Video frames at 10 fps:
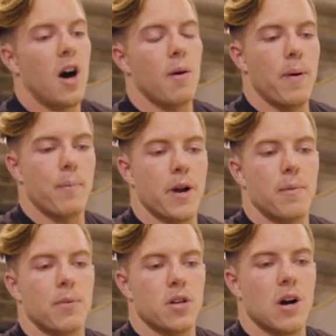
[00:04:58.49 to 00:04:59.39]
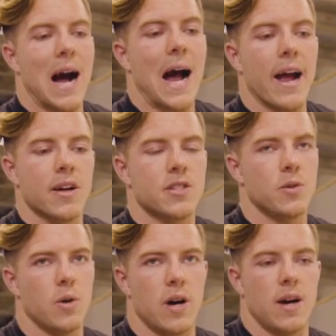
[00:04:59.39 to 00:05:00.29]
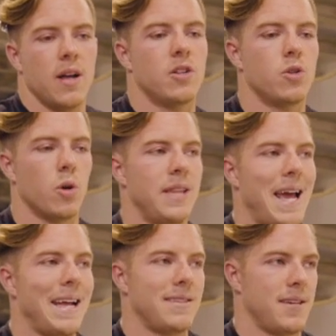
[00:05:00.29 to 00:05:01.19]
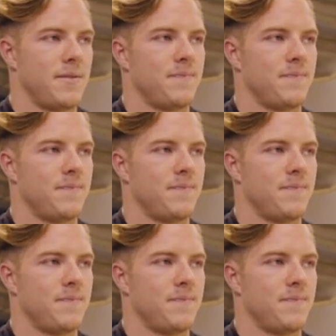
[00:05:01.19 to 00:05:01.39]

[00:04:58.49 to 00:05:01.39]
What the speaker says: I'll bump it up a little higher to toward the 8.